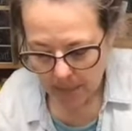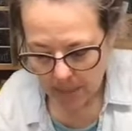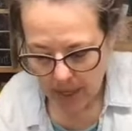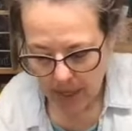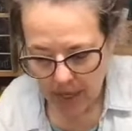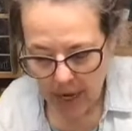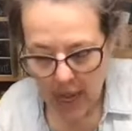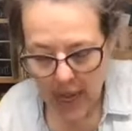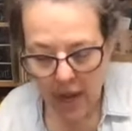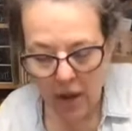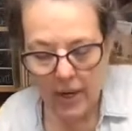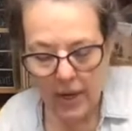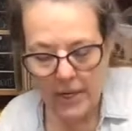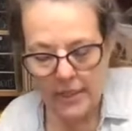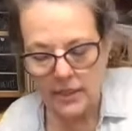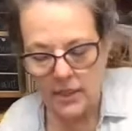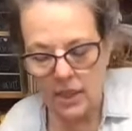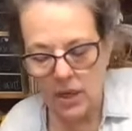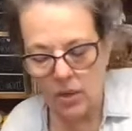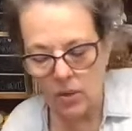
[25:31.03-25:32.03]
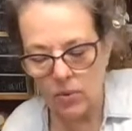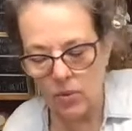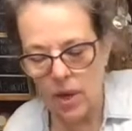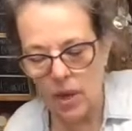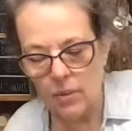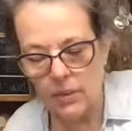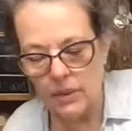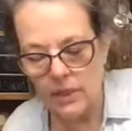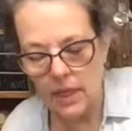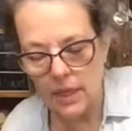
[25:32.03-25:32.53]
But I, okay, so
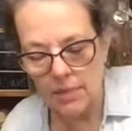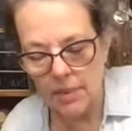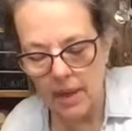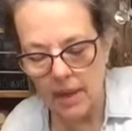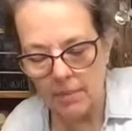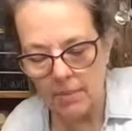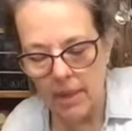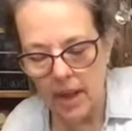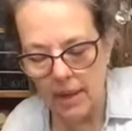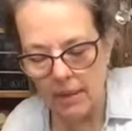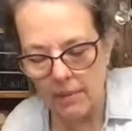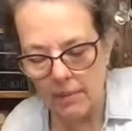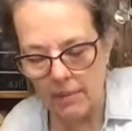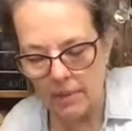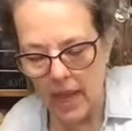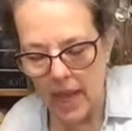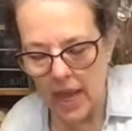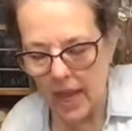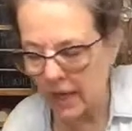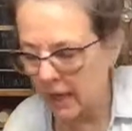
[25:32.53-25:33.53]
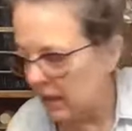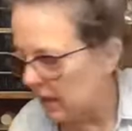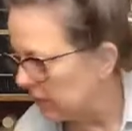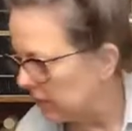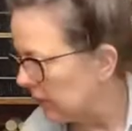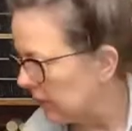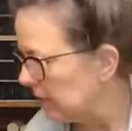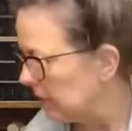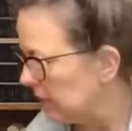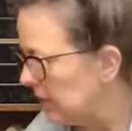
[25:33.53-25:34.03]
I will tell you about my lack
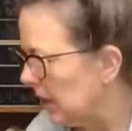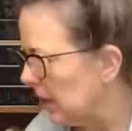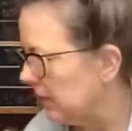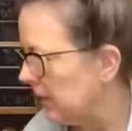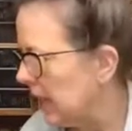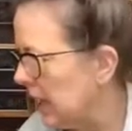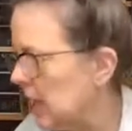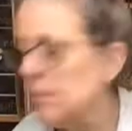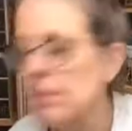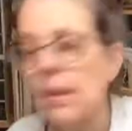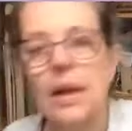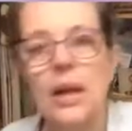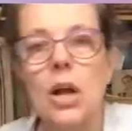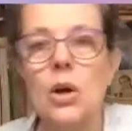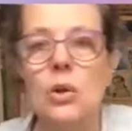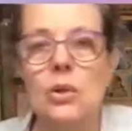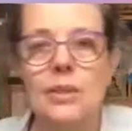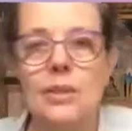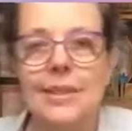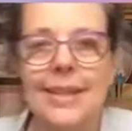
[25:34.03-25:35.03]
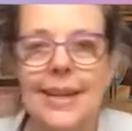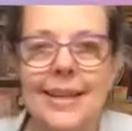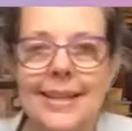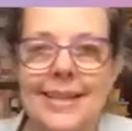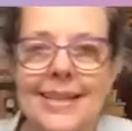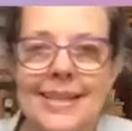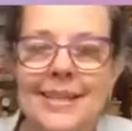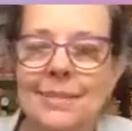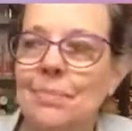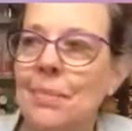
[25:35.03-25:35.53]
of, of getting my goals
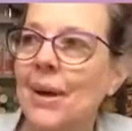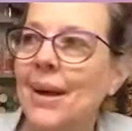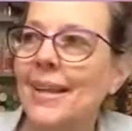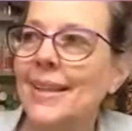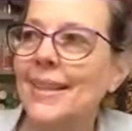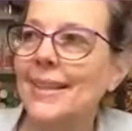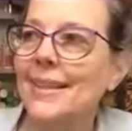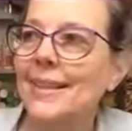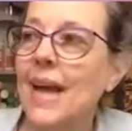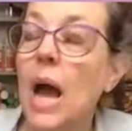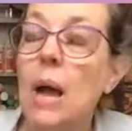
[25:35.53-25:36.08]
done this month.